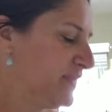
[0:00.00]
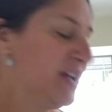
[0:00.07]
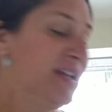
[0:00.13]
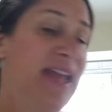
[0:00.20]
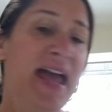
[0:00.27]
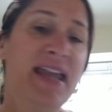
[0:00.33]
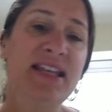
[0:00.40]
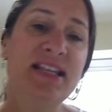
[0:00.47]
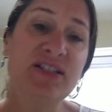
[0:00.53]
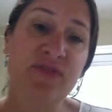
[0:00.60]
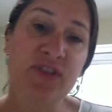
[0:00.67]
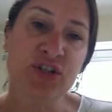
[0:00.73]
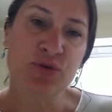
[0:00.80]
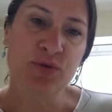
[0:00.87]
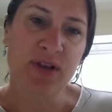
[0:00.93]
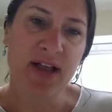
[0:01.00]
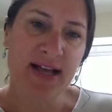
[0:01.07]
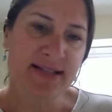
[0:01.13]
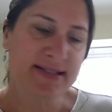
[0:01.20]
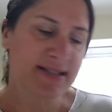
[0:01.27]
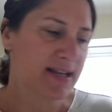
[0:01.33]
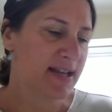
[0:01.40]
Again, he's
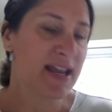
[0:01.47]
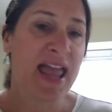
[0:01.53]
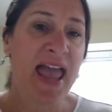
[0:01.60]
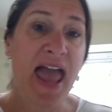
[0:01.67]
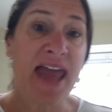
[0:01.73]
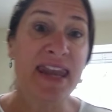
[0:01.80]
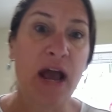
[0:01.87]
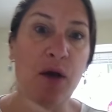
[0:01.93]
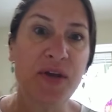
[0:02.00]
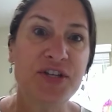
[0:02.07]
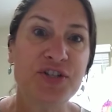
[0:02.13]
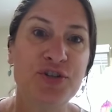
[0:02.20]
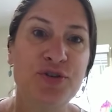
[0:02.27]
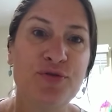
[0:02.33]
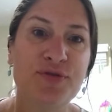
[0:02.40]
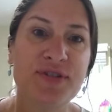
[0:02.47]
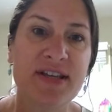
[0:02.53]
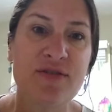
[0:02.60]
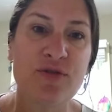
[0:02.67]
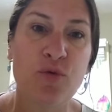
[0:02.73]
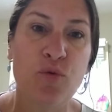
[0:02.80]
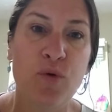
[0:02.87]
visualizing. And now he's
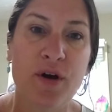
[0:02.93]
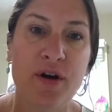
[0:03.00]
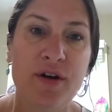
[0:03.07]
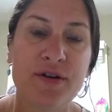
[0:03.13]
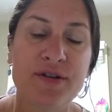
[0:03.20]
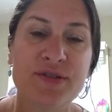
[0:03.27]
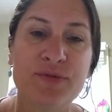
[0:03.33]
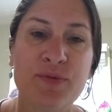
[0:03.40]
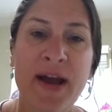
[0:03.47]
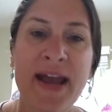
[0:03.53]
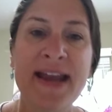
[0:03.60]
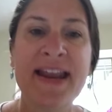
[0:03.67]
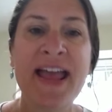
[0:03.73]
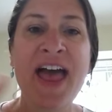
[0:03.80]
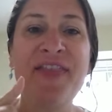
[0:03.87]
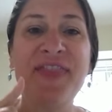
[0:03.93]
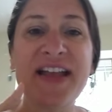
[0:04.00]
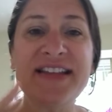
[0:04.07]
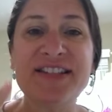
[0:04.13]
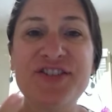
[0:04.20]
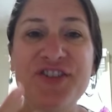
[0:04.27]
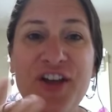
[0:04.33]
using the words, right?
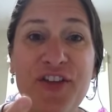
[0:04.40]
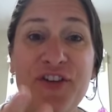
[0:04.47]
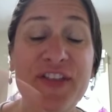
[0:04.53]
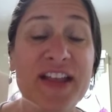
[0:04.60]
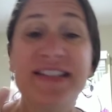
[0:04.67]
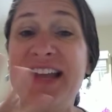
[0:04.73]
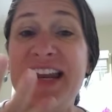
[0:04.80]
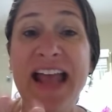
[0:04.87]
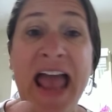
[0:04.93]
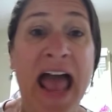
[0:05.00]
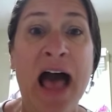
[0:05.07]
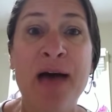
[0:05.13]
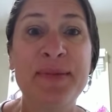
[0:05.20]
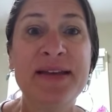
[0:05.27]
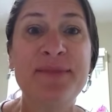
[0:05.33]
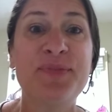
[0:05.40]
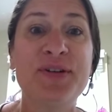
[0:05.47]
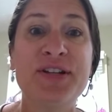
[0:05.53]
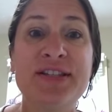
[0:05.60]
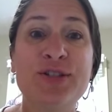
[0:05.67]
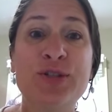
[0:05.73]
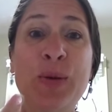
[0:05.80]
That's not a habit, but
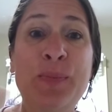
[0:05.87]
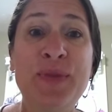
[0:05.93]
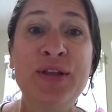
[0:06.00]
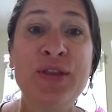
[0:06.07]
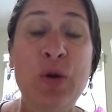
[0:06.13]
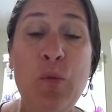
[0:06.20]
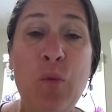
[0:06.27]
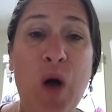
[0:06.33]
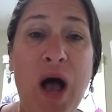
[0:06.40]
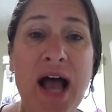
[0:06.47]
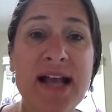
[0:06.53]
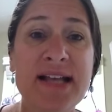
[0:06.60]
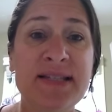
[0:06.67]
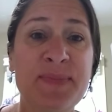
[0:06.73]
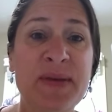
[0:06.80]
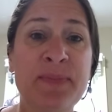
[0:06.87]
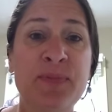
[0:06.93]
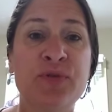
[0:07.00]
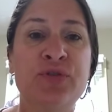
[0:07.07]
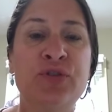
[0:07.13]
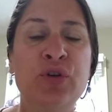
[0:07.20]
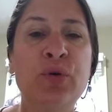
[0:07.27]
it's something that wise
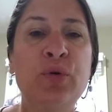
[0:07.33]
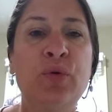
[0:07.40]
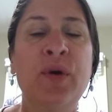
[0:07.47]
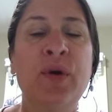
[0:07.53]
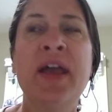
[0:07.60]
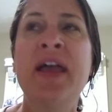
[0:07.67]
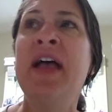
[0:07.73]
people do.